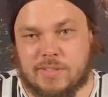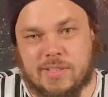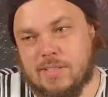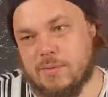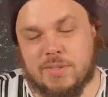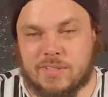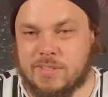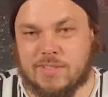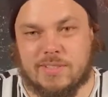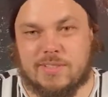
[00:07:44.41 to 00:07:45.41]
Like, it was
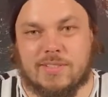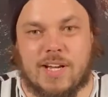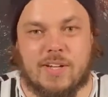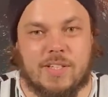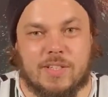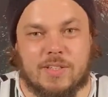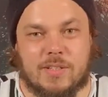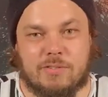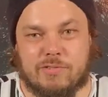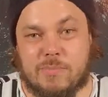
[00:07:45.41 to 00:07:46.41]
just
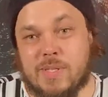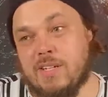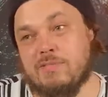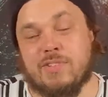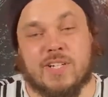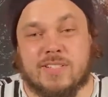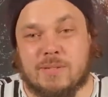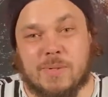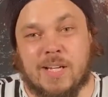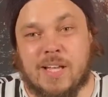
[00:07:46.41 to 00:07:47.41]
downhill from there for the rest
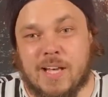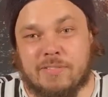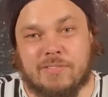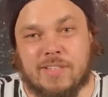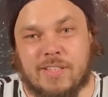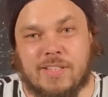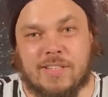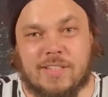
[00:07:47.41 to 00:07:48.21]
of my life, really.